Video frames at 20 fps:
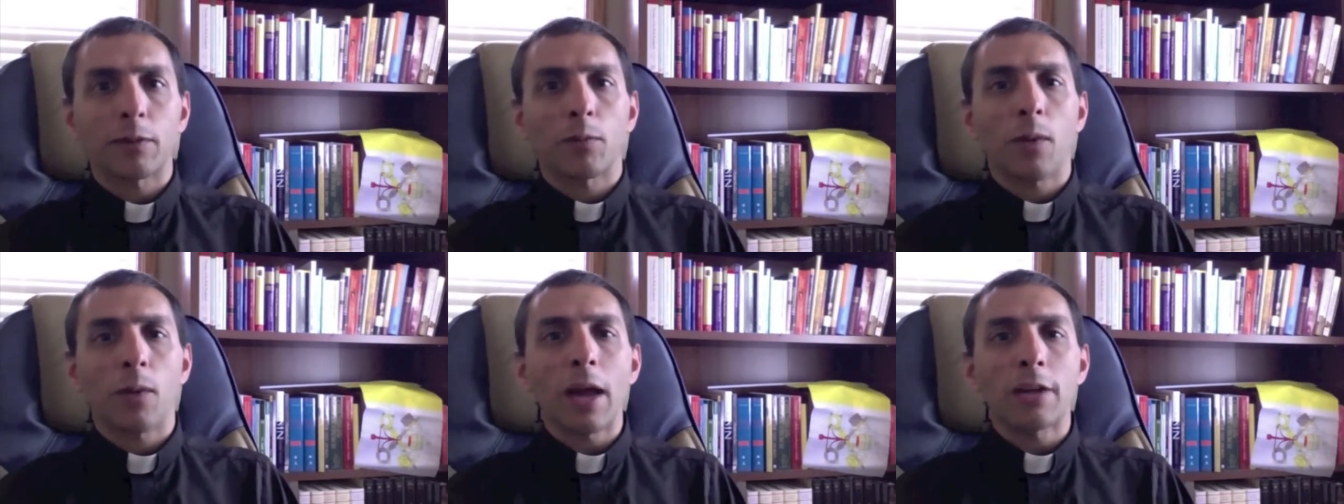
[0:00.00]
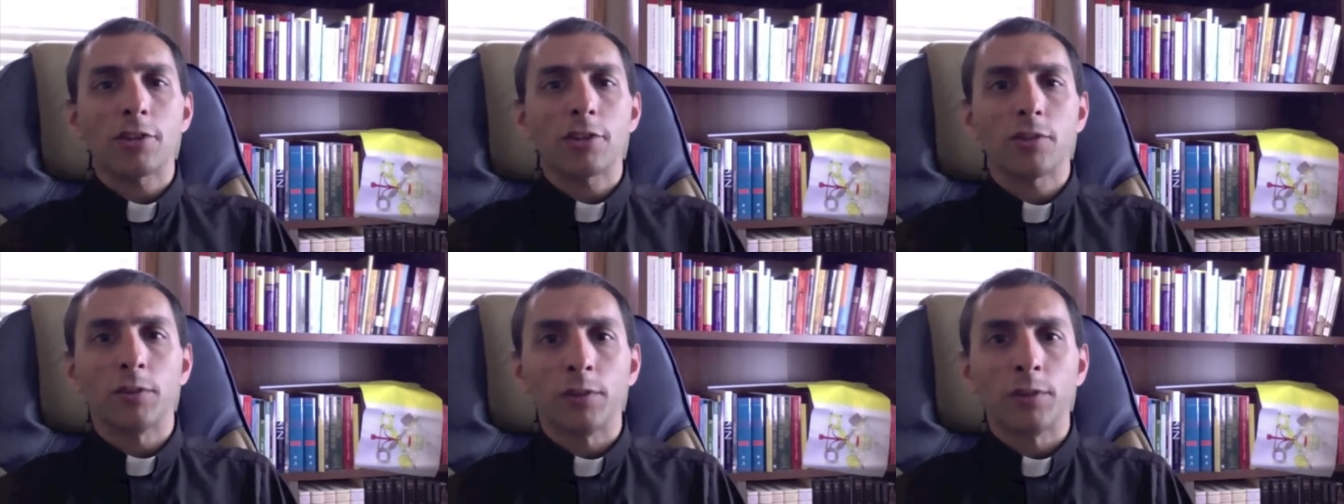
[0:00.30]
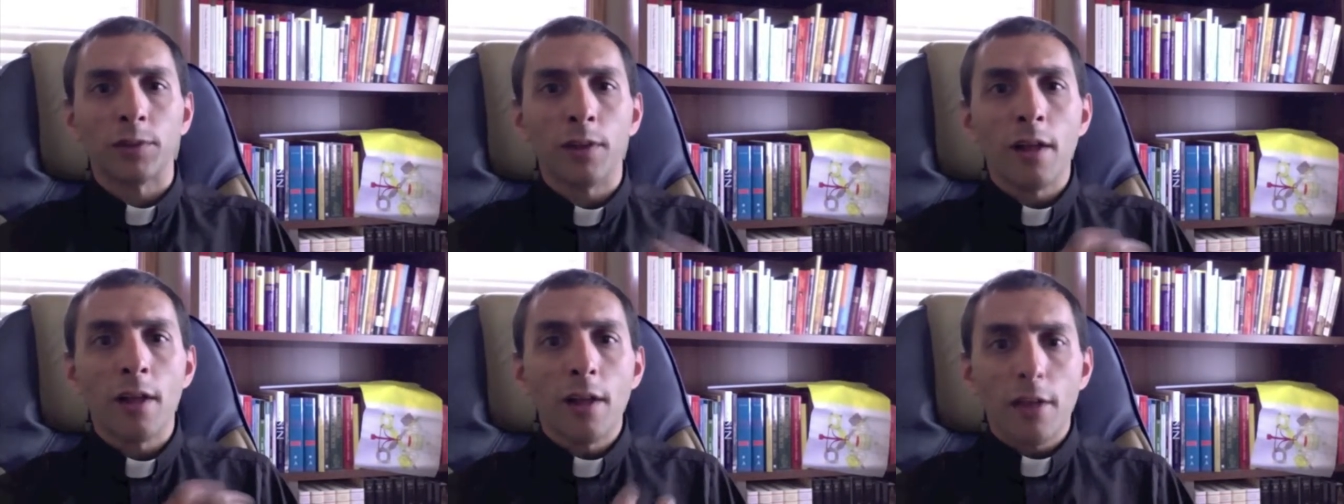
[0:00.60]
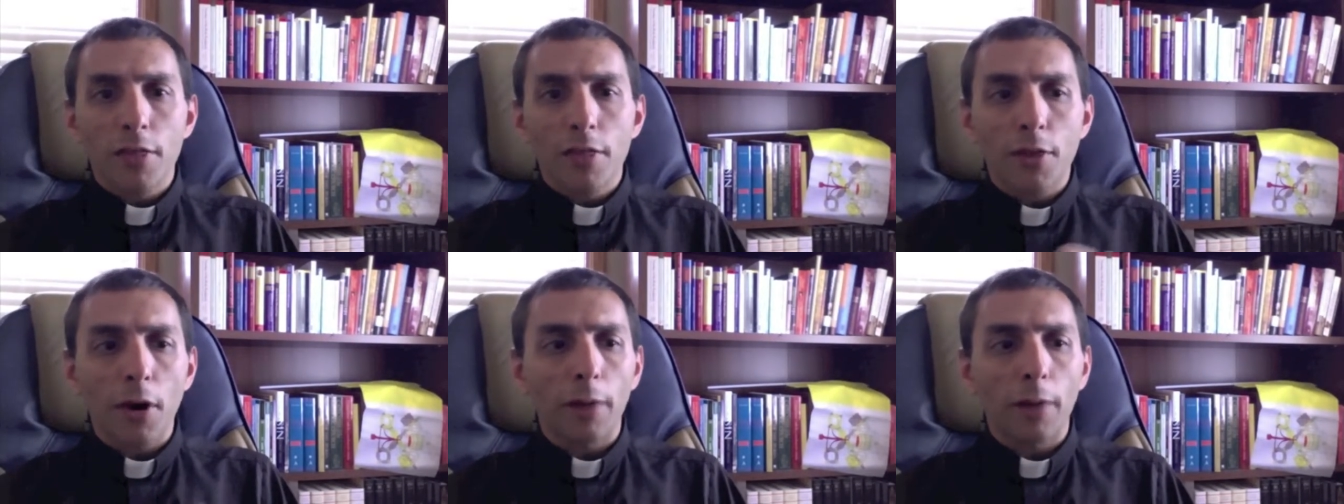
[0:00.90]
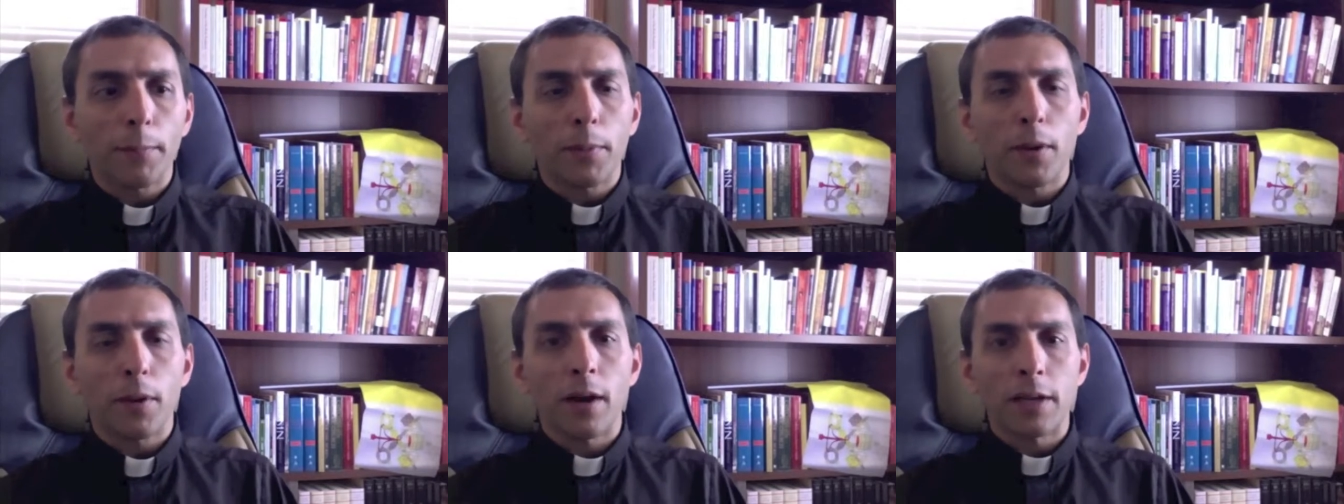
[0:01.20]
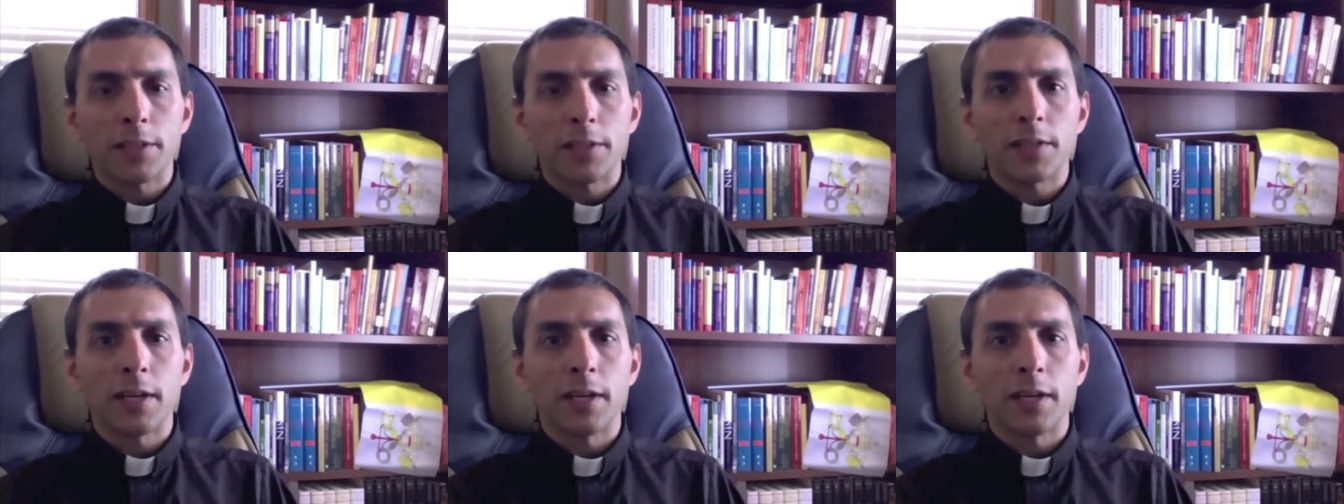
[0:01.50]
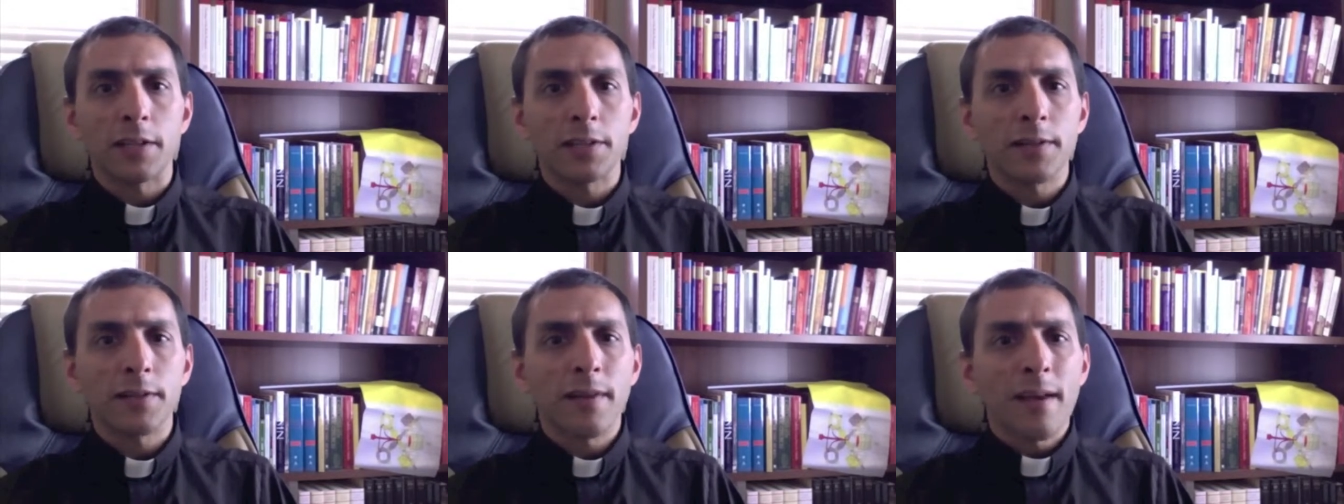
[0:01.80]
rational thought
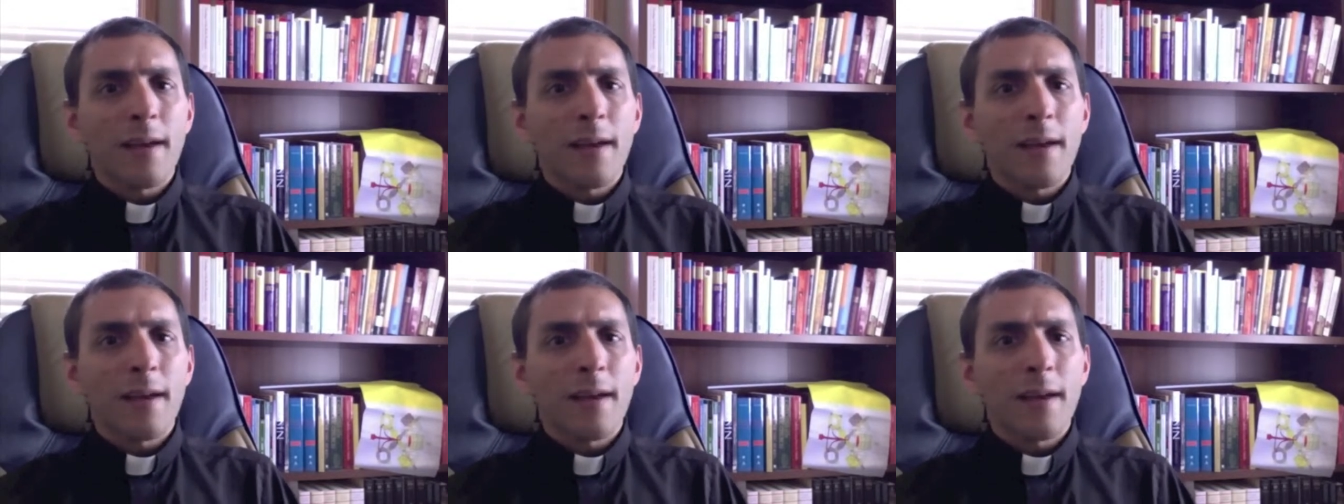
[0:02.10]
process.